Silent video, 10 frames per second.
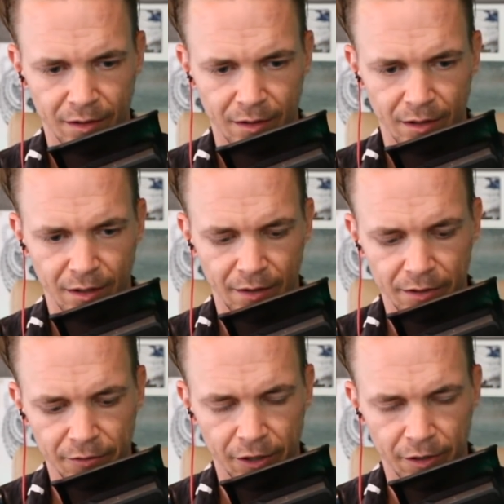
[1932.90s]
And then you've
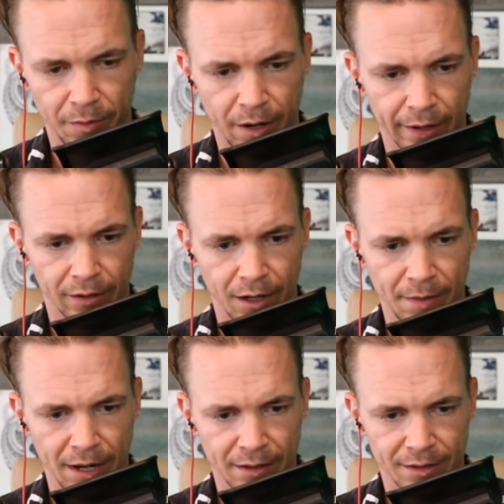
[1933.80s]
got your buying
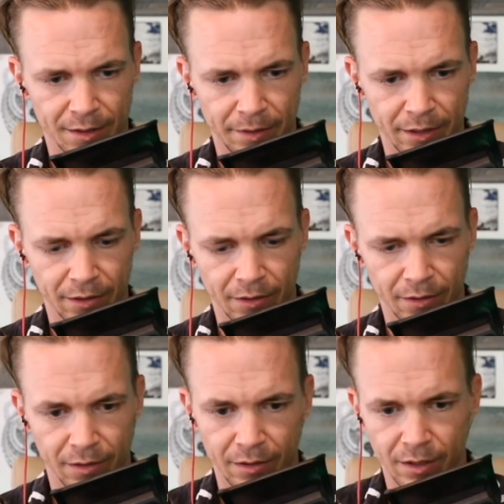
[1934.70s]
climax up here.
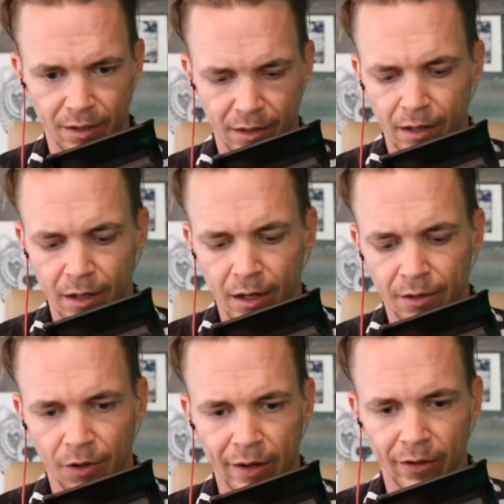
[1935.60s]
So
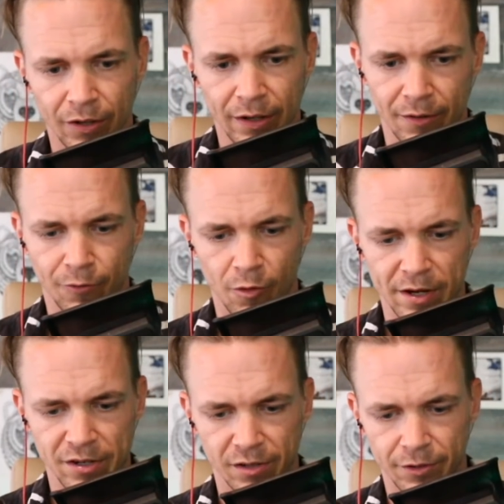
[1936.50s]
it looks like the
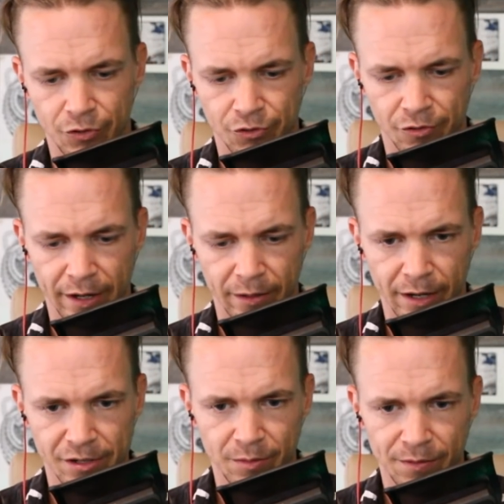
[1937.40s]
formation of a new trading range,
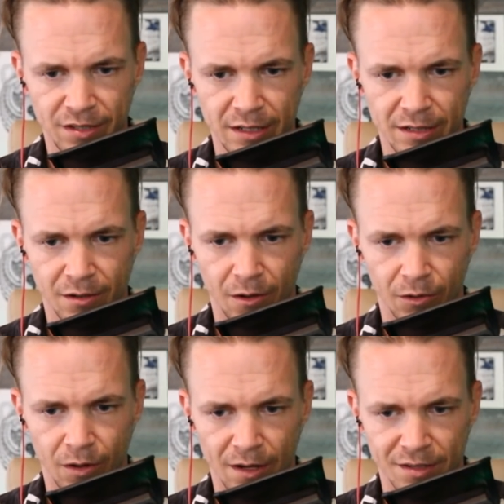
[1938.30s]
and we've seen this all
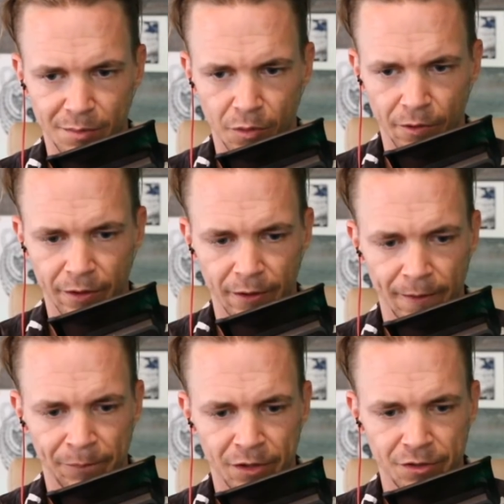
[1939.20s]
across the board.
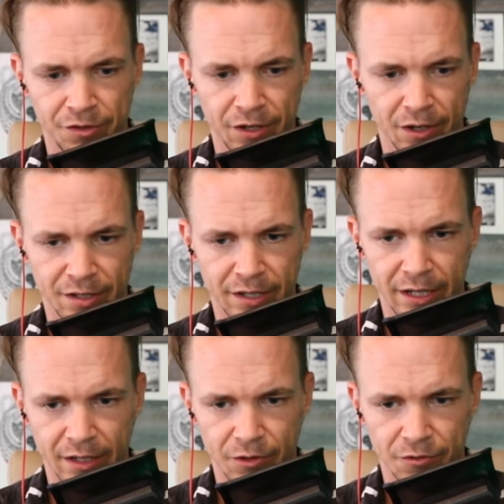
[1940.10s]
GRT,
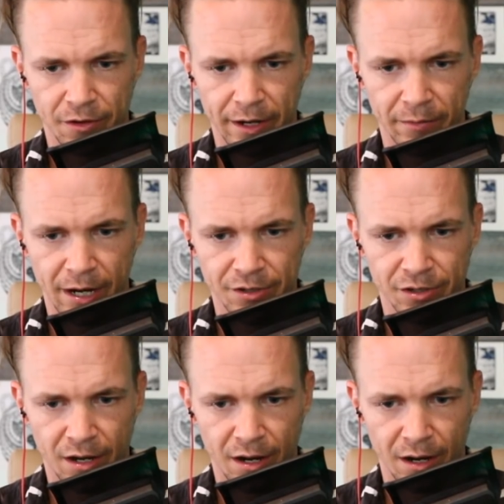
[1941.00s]
new trading range.
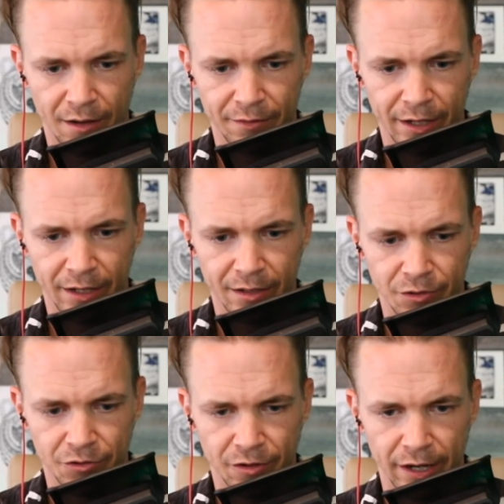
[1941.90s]
Aave, new
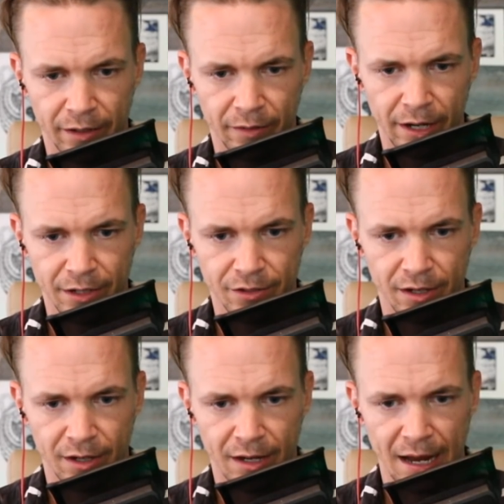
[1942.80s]
trading range.
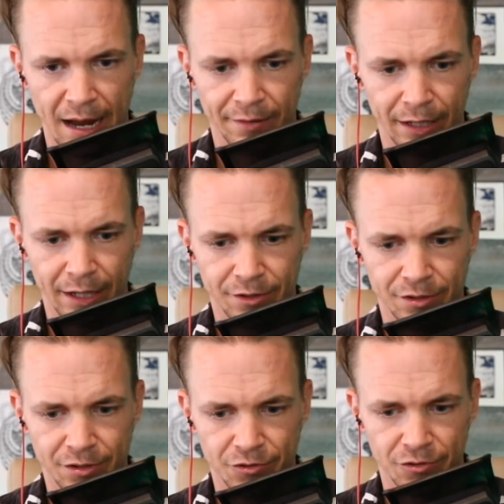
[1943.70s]
Avalanche,
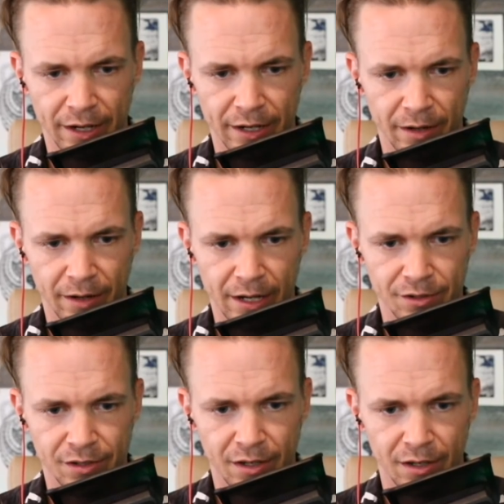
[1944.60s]
new trading range.
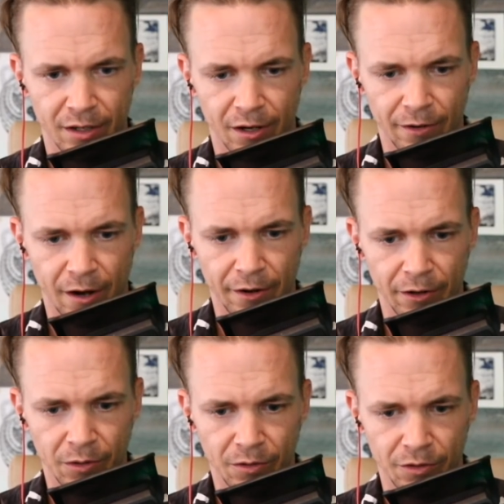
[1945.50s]

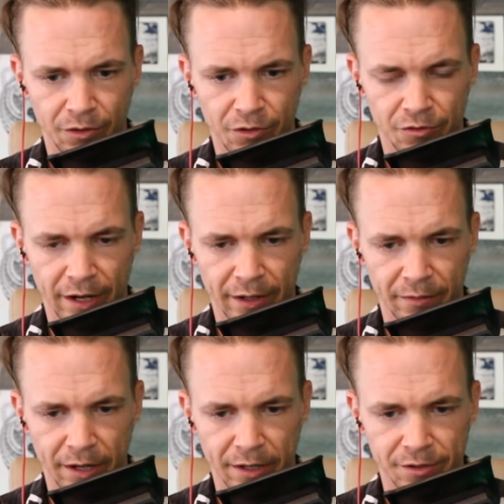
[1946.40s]
Cardano, new trading range.